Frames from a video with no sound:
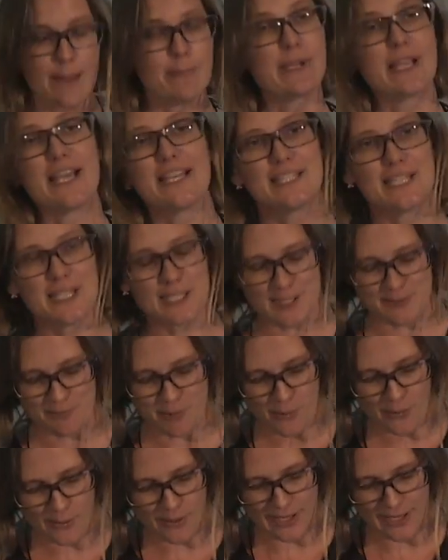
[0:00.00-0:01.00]
Because it is
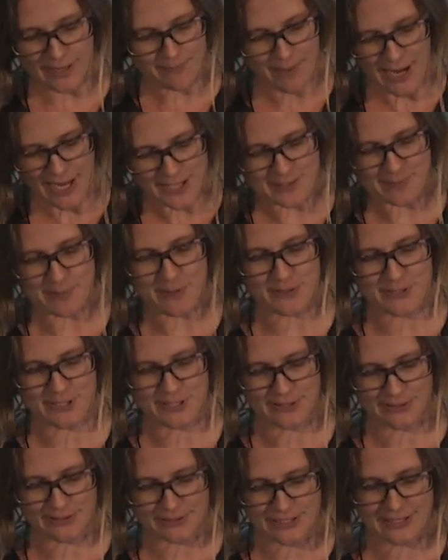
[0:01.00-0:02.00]
impossible
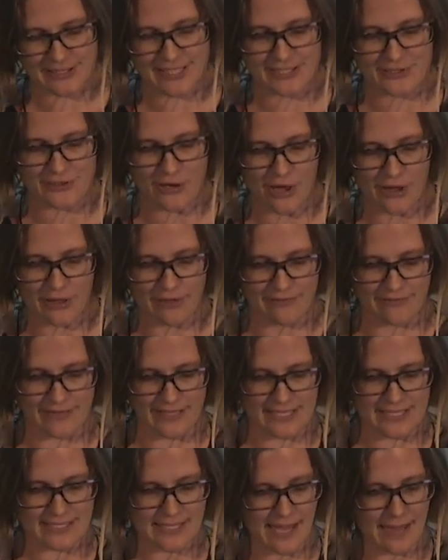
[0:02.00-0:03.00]
to, to list all of
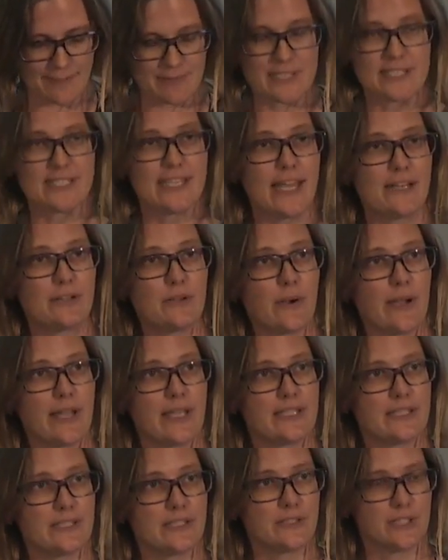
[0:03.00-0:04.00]
these, I'm instead
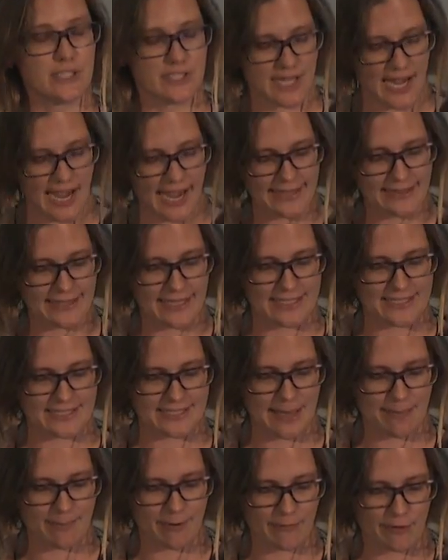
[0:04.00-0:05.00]
going to just highlight
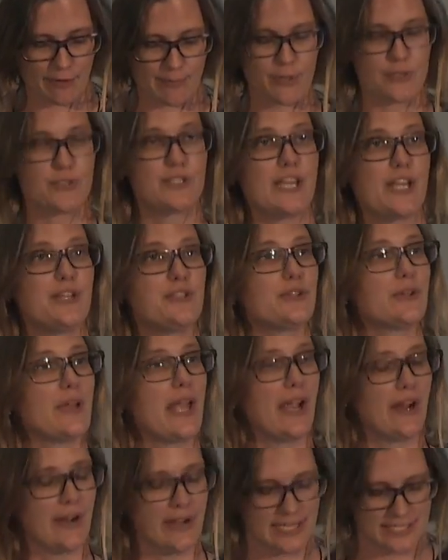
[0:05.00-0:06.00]
some of her most central
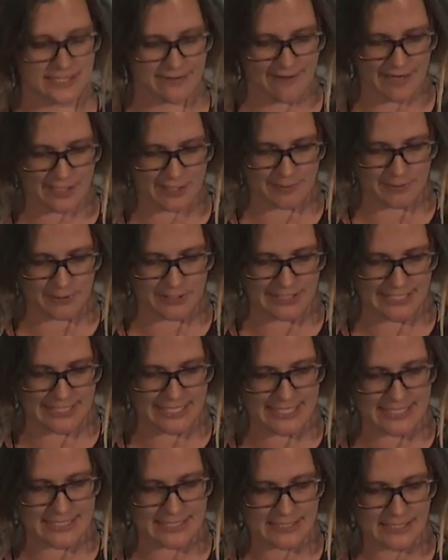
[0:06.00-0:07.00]
areas of
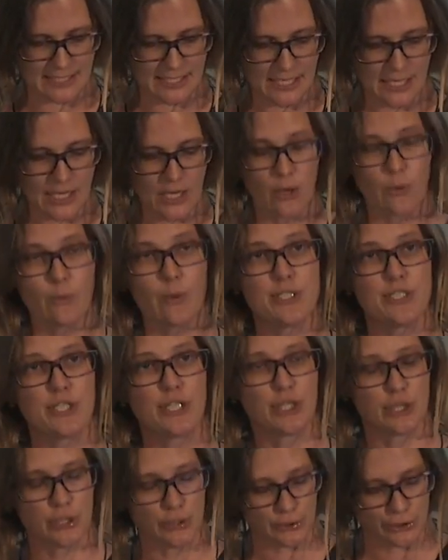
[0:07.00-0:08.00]
expertise, which
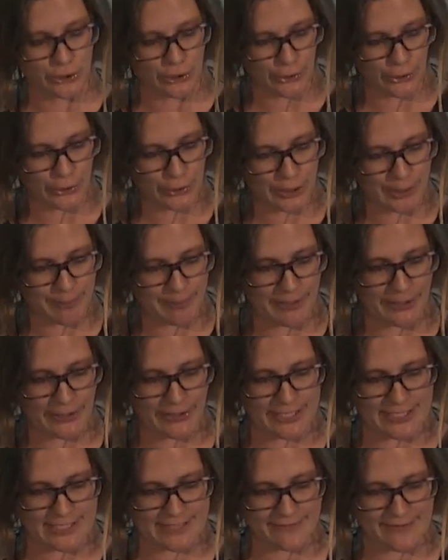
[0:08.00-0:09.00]
include the early
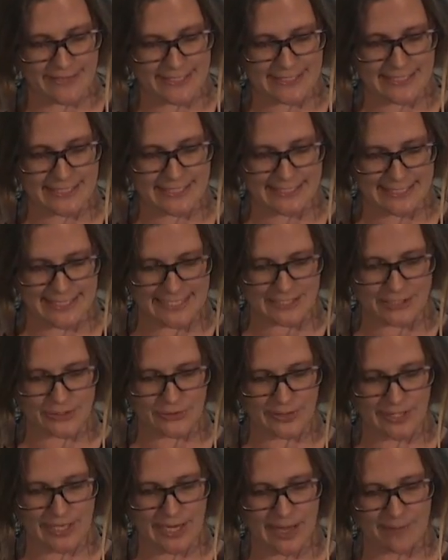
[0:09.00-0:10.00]
periods of Indian
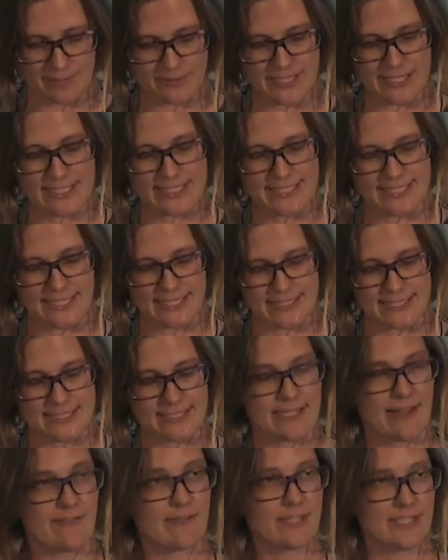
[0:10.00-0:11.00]
history up to the sixth
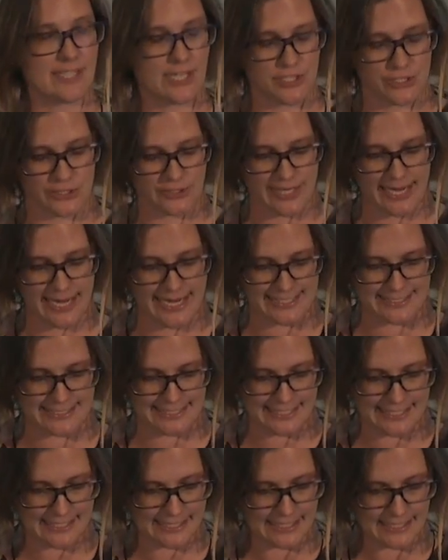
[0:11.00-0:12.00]
to seventh century A
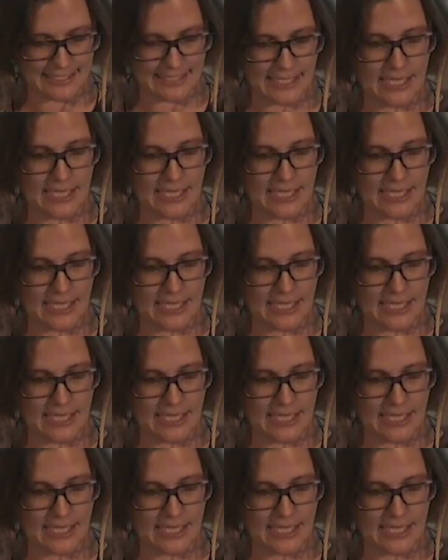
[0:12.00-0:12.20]
D,